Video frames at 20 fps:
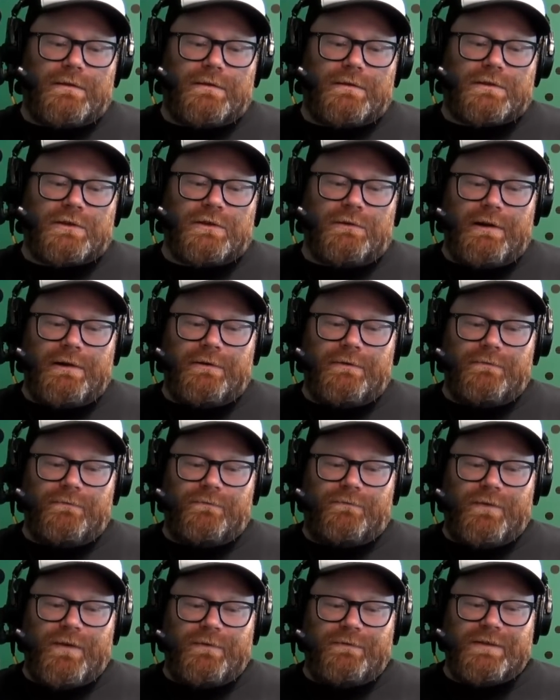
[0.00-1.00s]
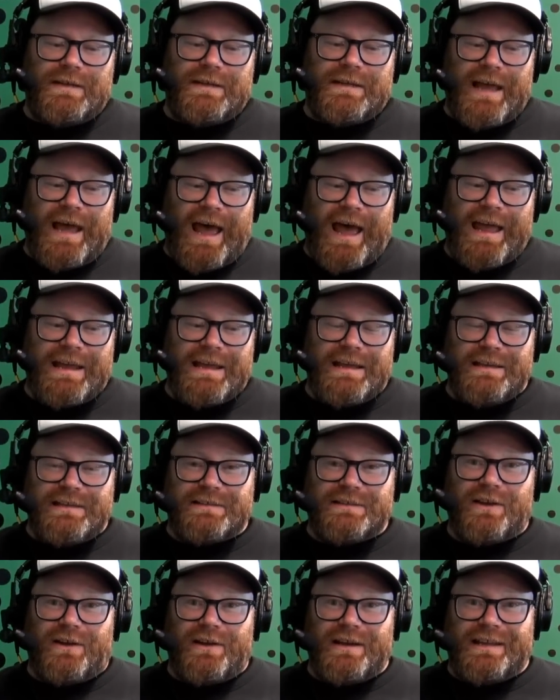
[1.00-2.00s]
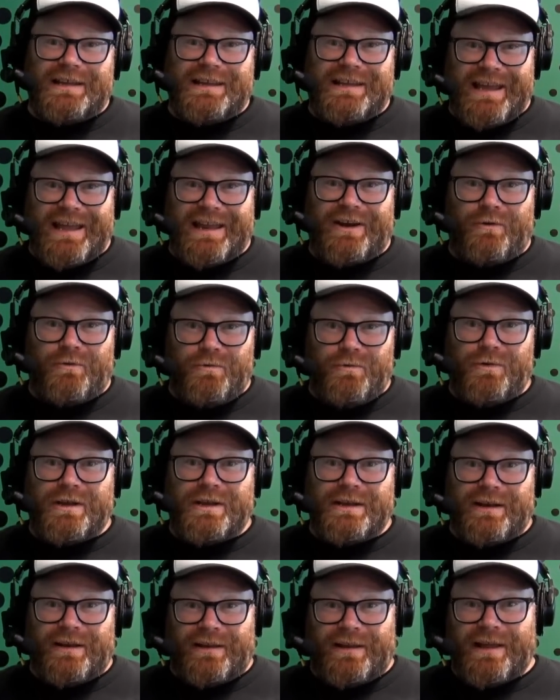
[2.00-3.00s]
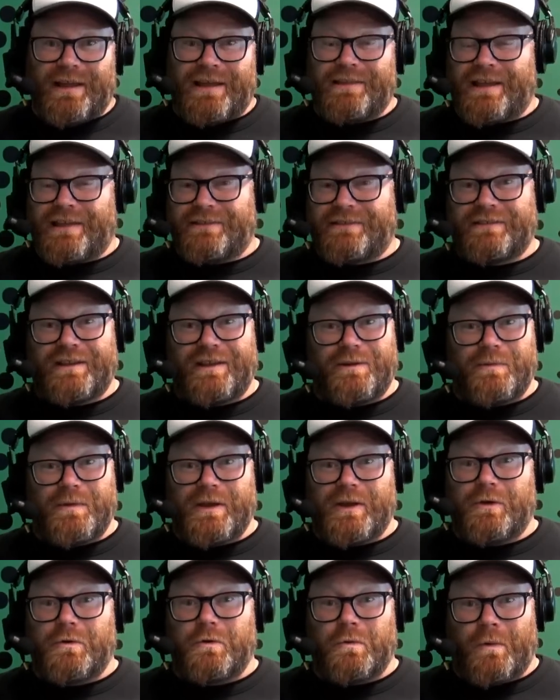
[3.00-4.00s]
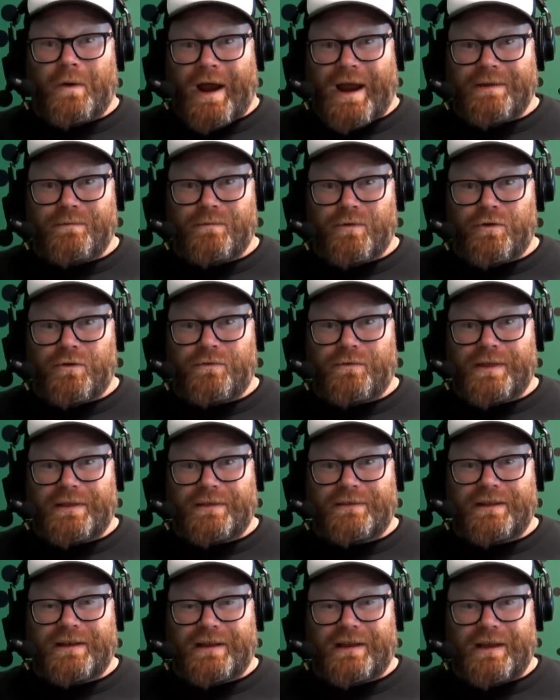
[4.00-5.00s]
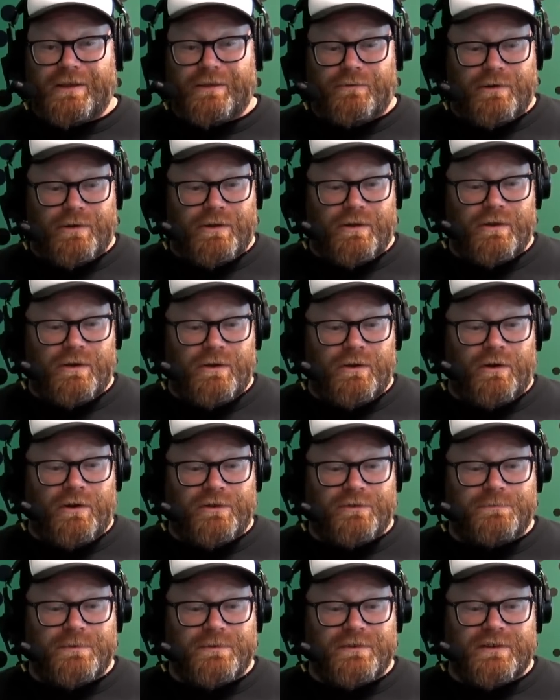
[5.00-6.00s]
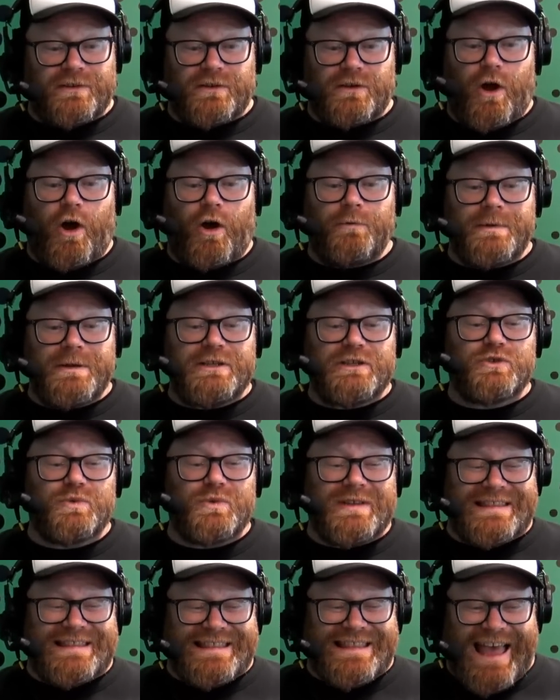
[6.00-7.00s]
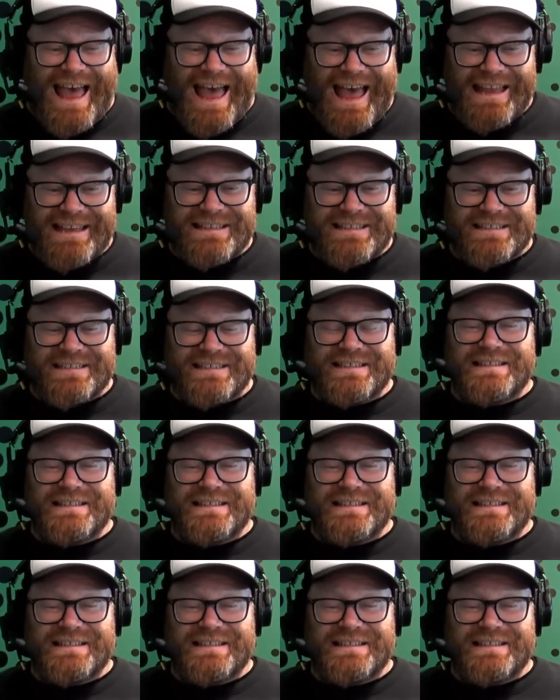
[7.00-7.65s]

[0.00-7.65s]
250k is going to get a rookie to lead. That's going to be a great move, and that's going to get you in a nice position. I'd be doing that